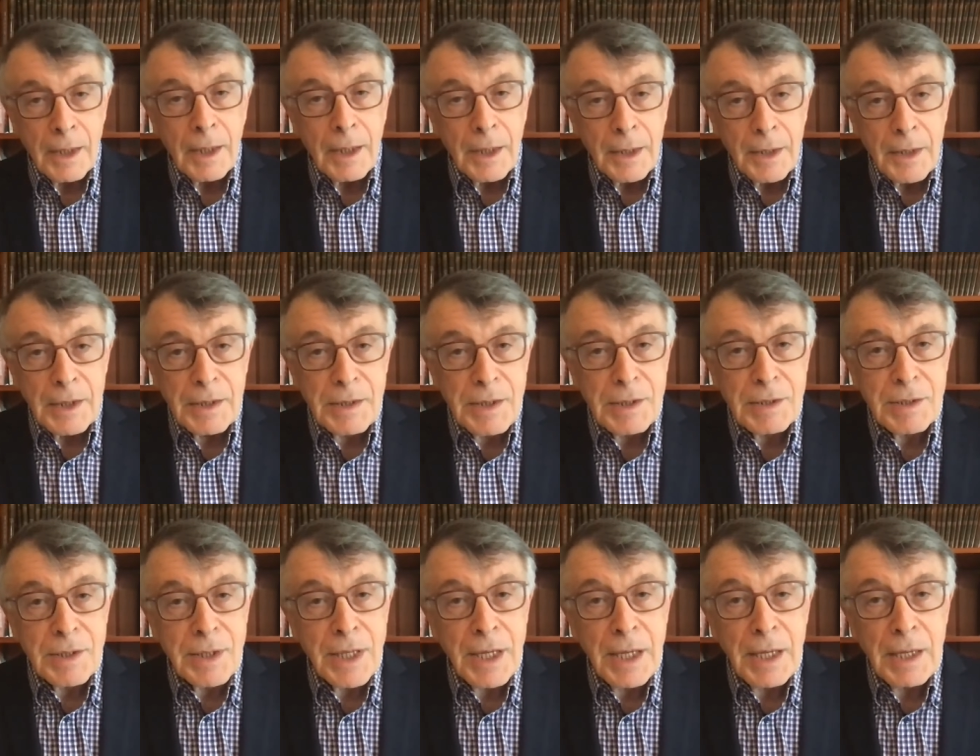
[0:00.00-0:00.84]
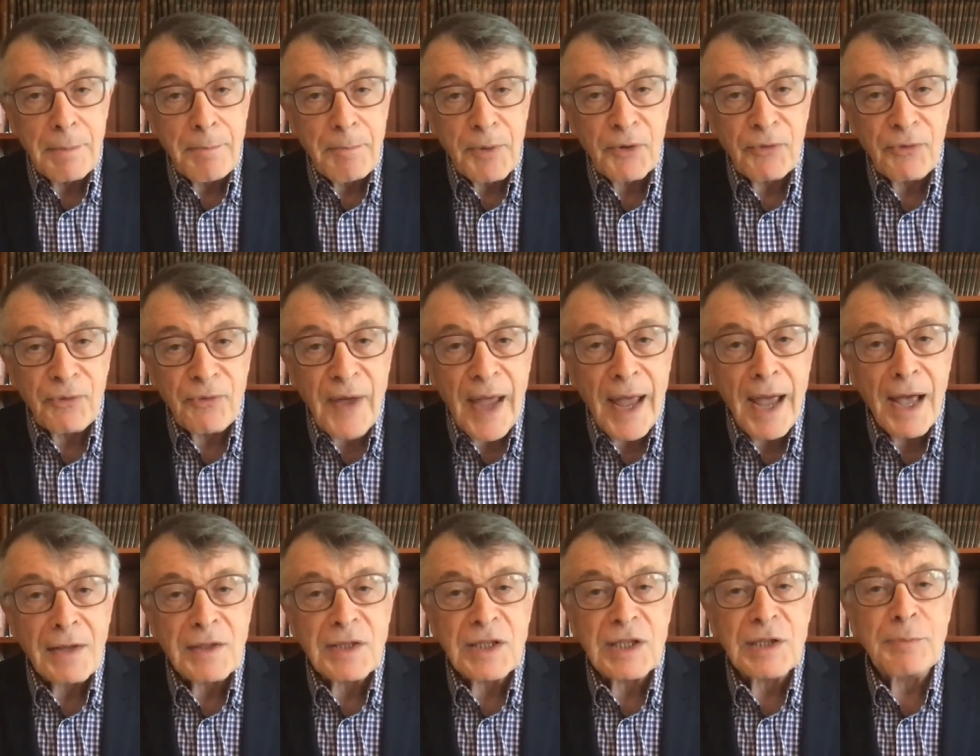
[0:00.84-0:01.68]
This is the
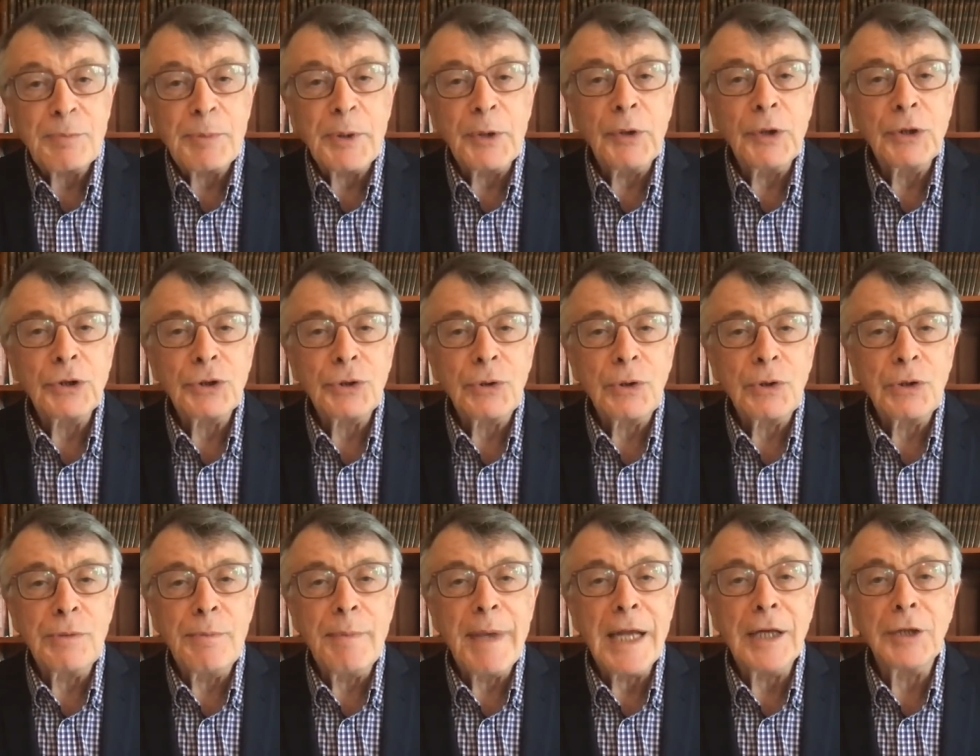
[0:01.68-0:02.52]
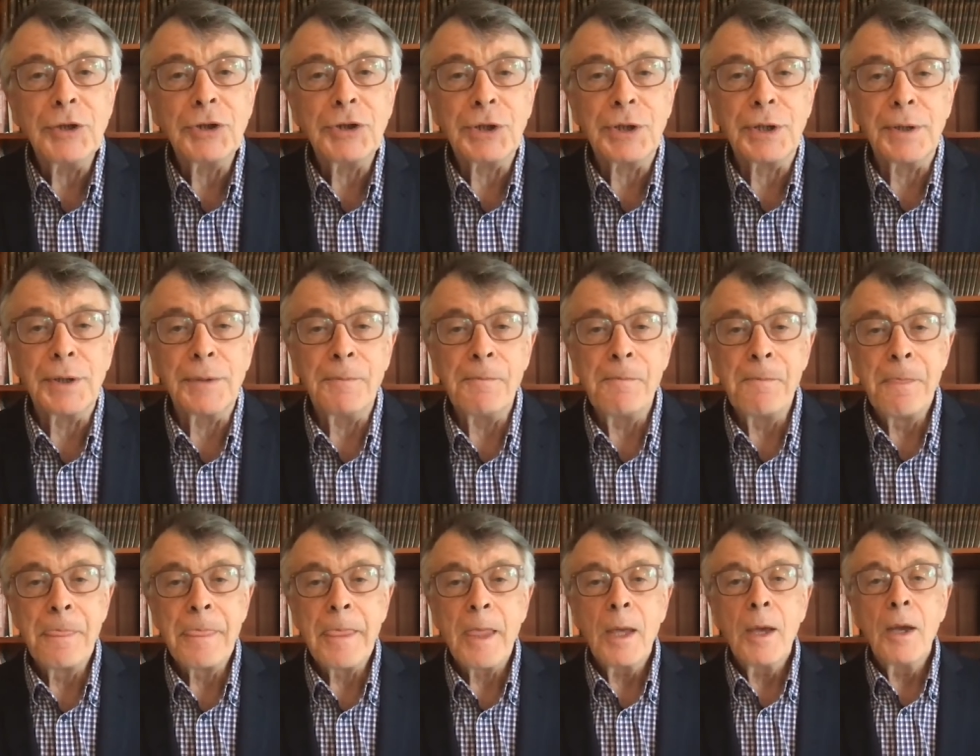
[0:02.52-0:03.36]
profound spiritual dimension
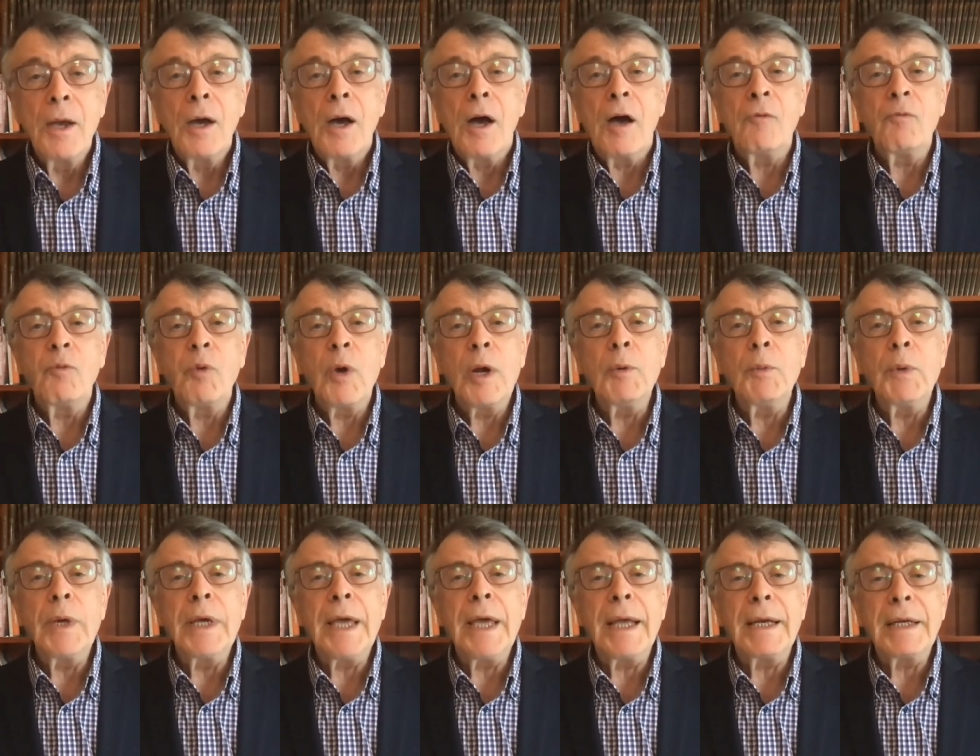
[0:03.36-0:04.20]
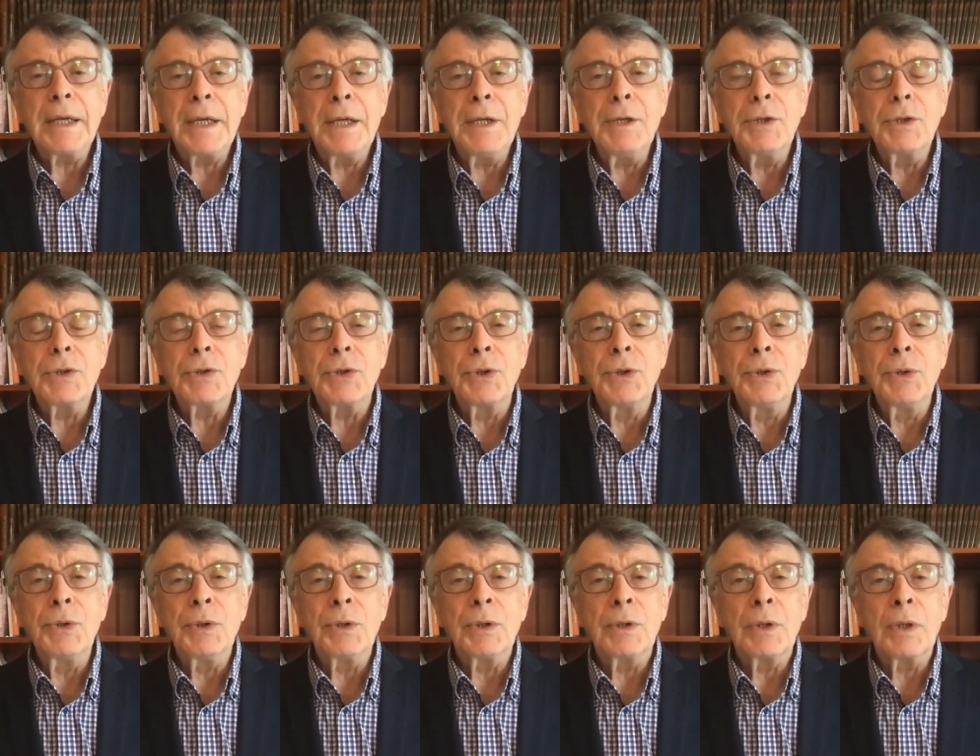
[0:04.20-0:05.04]
of when we get
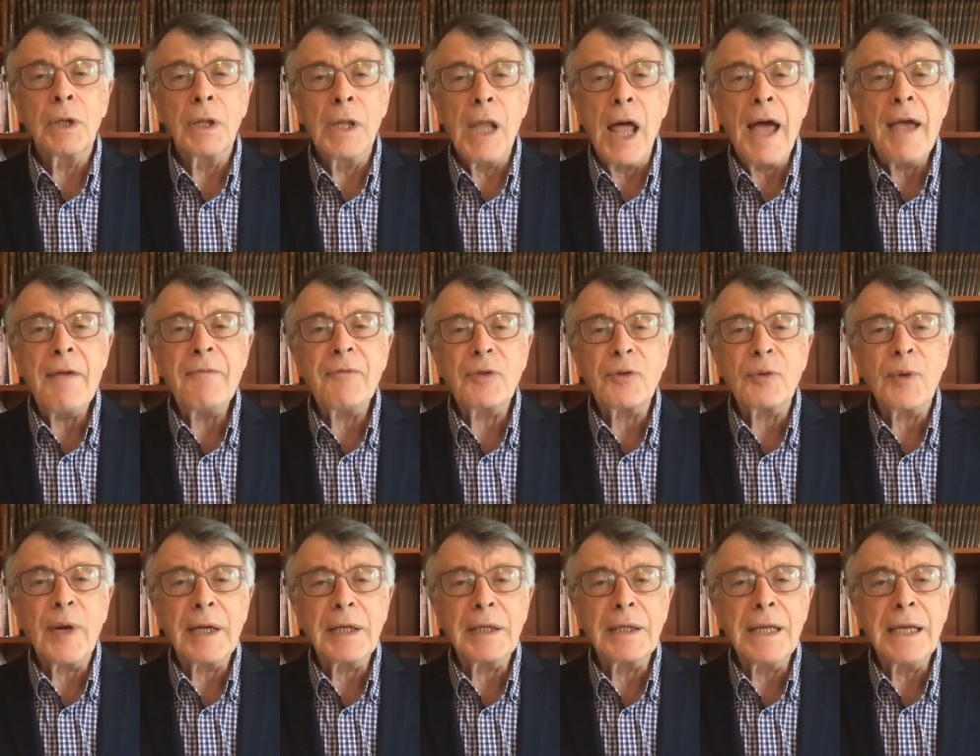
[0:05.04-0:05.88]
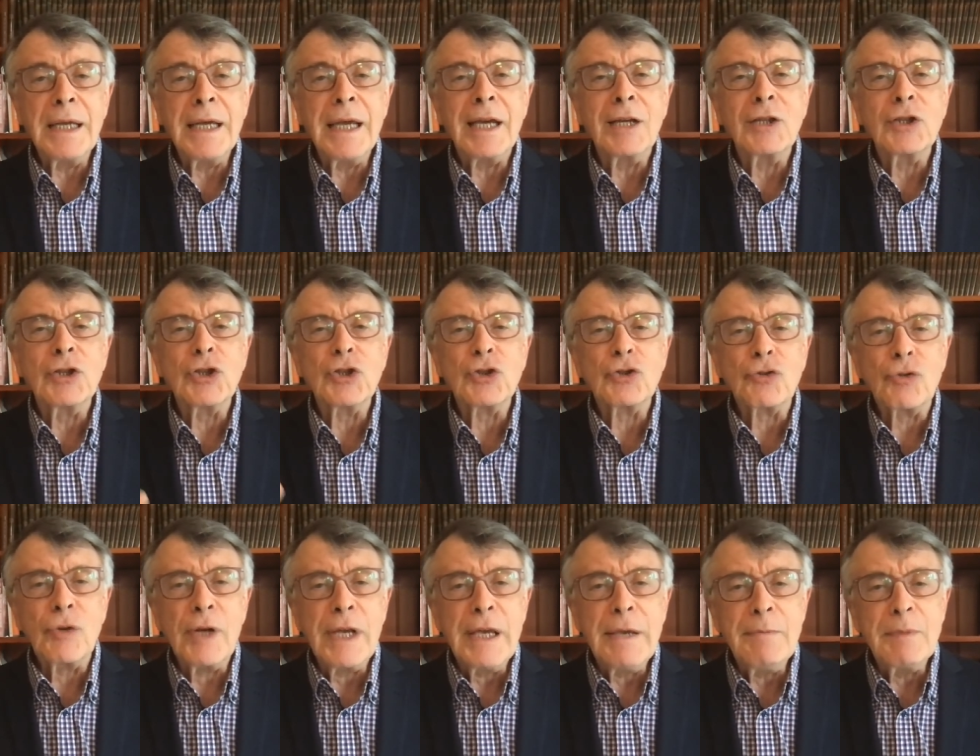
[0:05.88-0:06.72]
into life-threatening
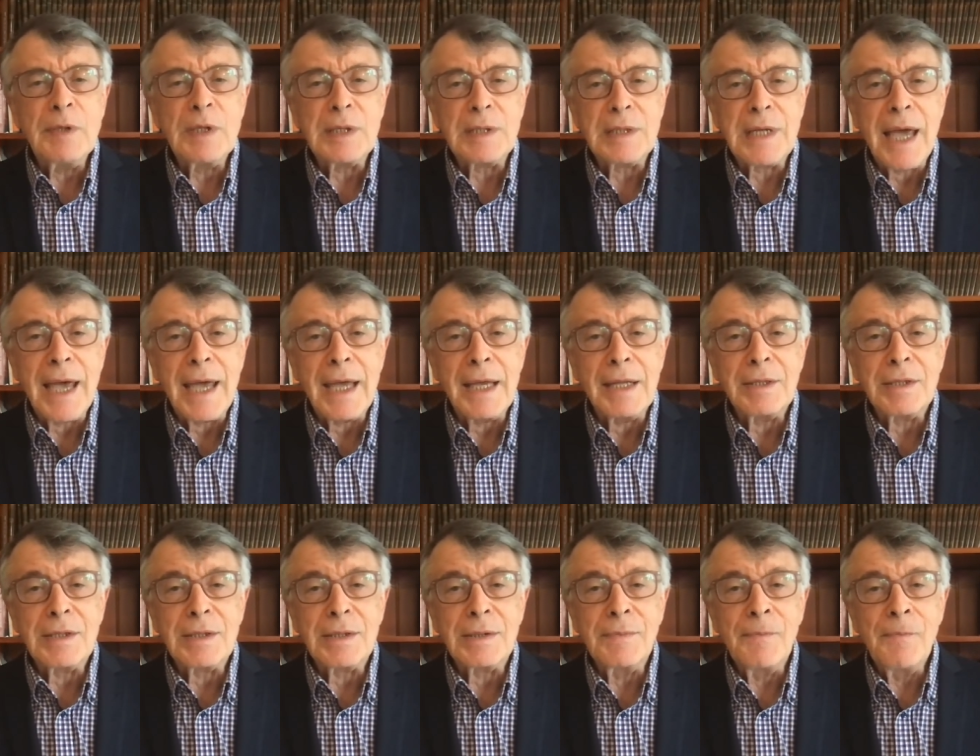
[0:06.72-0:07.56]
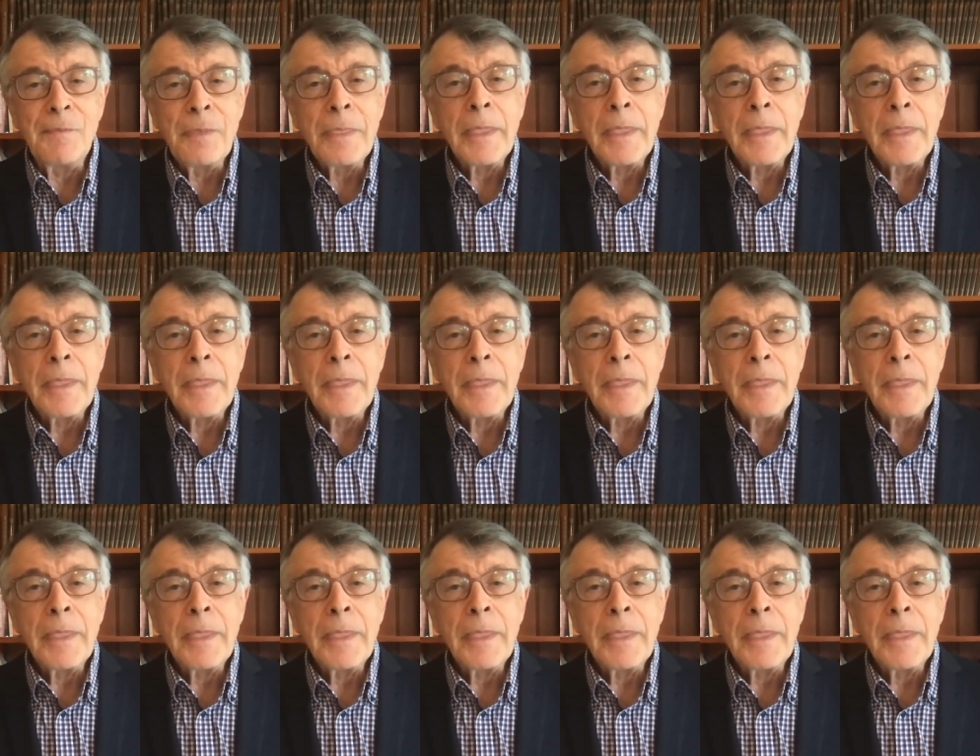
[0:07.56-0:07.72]
extreme states.